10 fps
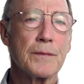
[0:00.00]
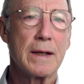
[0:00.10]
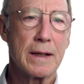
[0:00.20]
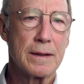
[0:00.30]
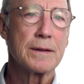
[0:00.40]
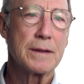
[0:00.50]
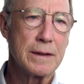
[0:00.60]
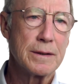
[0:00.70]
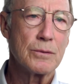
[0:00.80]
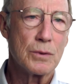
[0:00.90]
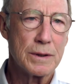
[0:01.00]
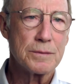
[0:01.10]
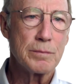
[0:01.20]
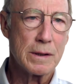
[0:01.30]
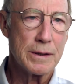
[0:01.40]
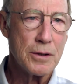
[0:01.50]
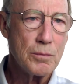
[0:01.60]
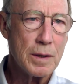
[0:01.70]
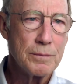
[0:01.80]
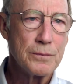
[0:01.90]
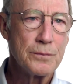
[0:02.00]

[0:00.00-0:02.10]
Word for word: And indeed, it was melanoma.